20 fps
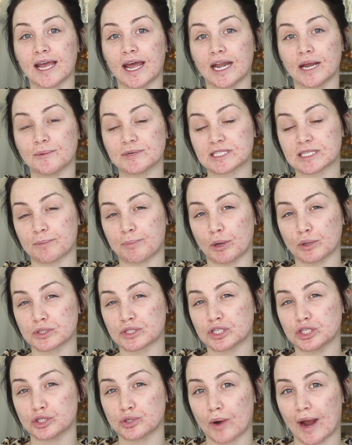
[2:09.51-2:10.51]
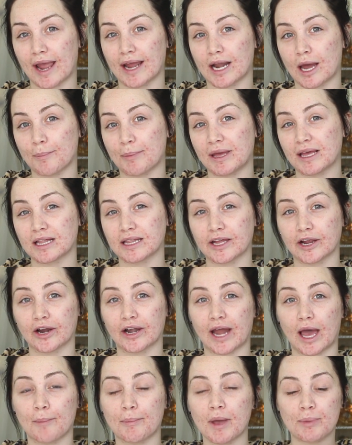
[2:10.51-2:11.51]
and it was supposed to dry it up and clear
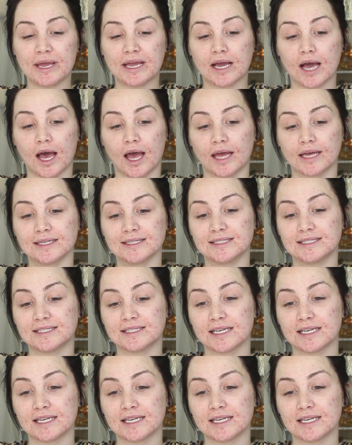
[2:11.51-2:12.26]
it up because